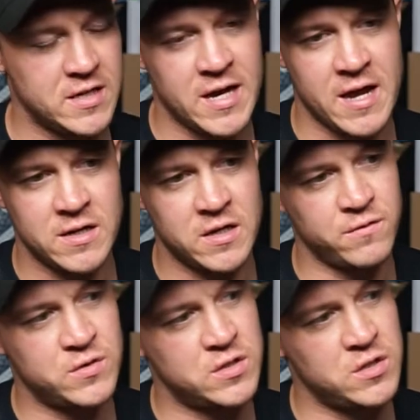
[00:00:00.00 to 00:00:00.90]
again
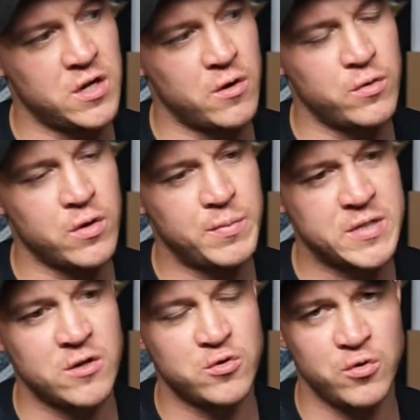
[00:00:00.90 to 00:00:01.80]
gives, you know, the
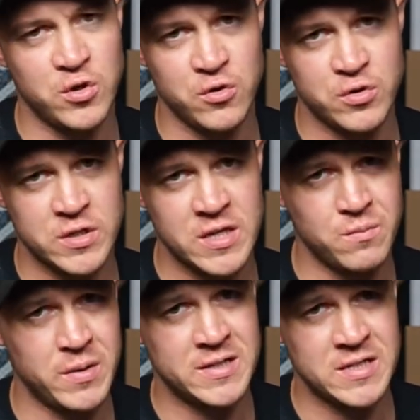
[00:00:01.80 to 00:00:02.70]
potential user the
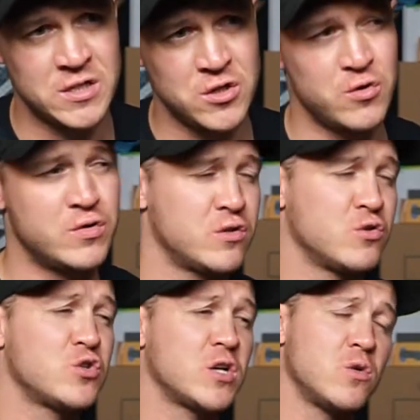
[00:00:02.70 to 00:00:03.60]
ability to use this
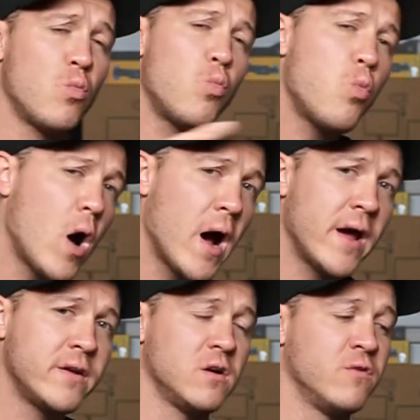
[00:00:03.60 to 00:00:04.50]
on such a
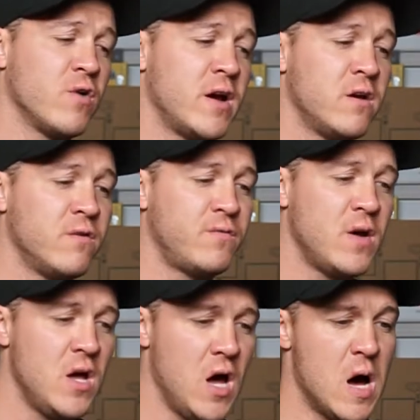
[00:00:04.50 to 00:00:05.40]
wide array of
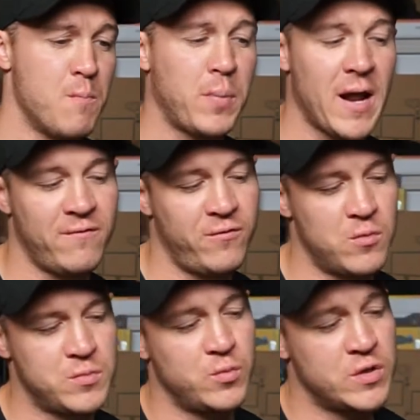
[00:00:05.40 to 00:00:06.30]

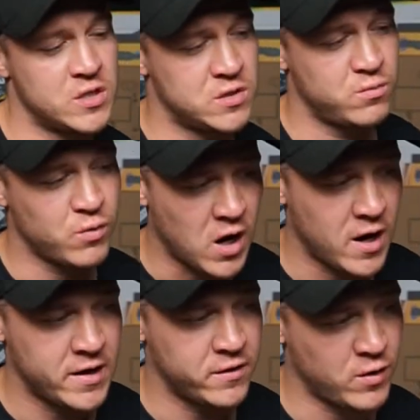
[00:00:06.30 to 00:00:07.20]
platforms, which is
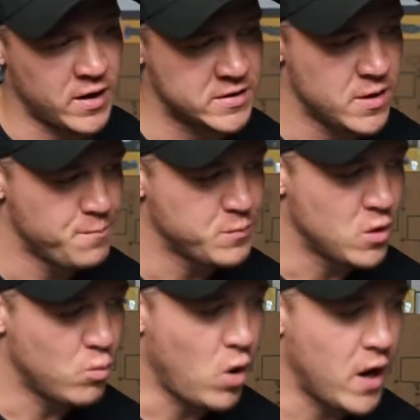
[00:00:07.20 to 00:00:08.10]
highly advised.
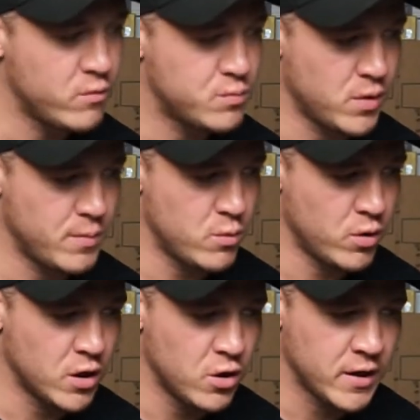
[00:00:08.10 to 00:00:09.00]
What I would probably
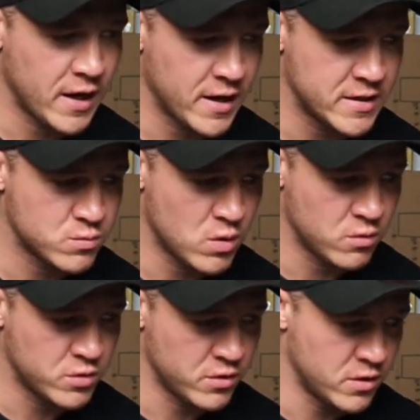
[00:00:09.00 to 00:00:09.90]
want to look at as
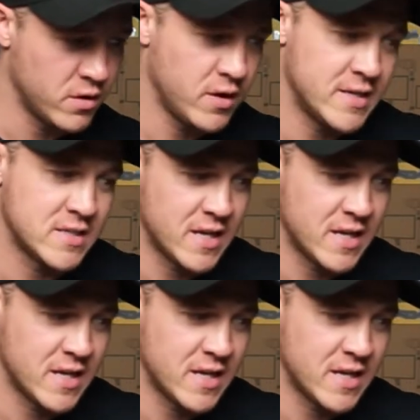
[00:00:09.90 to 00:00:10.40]
well doing that isn't